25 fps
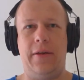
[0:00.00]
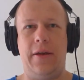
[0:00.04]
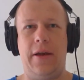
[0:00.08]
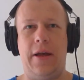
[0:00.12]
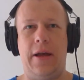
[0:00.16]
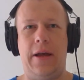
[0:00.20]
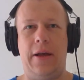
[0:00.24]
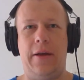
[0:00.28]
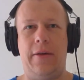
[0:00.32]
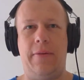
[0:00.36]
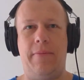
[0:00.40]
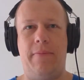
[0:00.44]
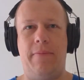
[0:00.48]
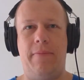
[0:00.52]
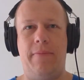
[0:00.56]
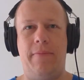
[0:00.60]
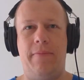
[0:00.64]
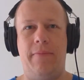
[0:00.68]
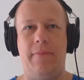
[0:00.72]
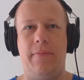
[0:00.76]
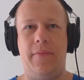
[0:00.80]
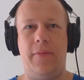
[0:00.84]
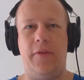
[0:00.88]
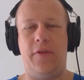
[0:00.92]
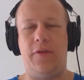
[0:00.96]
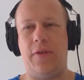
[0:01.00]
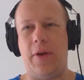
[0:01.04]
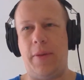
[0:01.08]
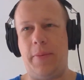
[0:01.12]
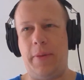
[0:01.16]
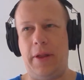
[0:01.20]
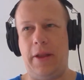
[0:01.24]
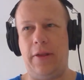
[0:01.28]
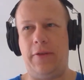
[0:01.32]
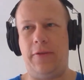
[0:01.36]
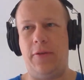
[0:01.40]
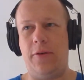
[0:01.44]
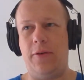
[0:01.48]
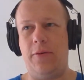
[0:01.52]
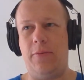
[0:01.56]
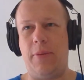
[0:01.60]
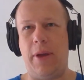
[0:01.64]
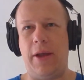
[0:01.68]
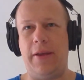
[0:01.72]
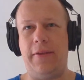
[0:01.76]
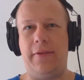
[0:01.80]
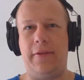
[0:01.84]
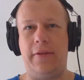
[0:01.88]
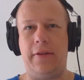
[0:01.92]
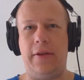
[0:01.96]
Strapi lets you
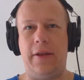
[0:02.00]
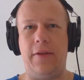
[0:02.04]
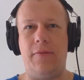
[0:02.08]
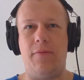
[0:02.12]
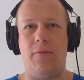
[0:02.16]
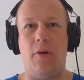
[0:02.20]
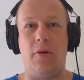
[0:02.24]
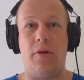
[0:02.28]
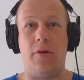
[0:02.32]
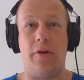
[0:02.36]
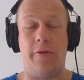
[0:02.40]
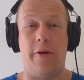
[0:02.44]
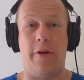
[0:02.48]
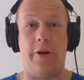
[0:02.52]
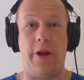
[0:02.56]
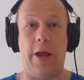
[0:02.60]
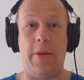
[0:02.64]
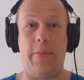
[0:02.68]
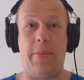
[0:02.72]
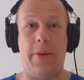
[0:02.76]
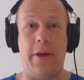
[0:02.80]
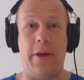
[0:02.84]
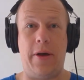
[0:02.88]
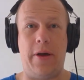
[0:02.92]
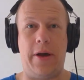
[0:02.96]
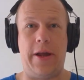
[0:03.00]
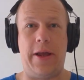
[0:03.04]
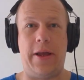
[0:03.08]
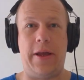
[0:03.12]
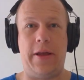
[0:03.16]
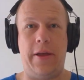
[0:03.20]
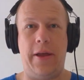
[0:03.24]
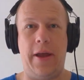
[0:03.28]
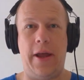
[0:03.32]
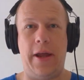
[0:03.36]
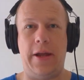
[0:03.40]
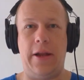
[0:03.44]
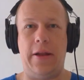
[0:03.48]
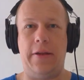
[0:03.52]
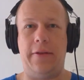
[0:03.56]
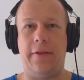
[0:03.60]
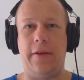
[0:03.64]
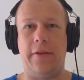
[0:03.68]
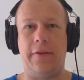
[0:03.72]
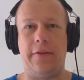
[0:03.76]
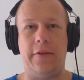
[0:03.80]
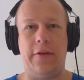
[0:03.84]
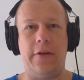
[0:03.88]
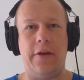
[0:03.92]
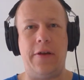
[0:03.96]
basically roll your own API, and it
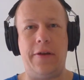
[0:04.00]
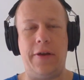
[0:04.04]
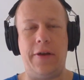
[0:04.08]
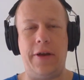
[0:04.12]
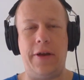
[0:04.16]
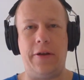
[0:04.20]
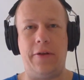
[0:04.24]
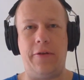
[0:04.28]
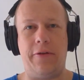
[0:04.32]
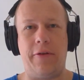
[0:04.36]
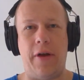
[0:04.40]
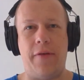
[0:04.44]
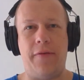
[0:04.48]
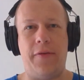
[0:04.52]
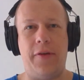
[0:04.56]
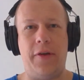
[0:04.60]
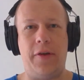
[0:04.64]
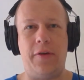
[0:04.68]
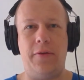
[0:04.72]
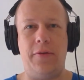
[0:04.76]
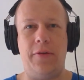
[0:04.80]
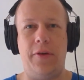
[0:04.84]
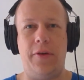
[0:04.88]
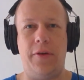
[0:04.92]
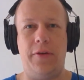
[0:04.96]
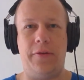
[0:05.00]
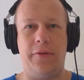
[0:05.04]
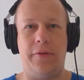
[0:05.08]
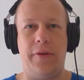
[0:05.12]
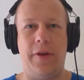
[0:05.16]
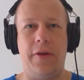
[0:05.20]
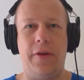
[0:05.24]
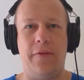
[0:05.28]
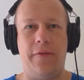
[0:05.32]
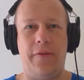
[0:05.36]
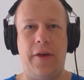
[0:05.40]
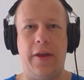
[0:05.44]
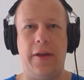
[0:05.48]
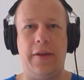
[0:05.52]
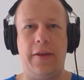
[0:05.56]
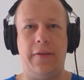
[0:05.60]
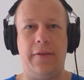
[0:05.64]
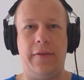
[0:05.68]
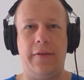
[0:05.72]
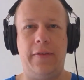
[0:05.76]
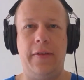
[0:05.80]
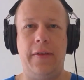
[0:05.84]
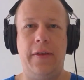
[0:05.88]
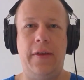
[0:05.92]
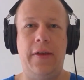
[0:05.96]
does it in a graphical user
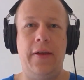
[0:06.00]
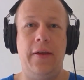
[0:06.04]
interface.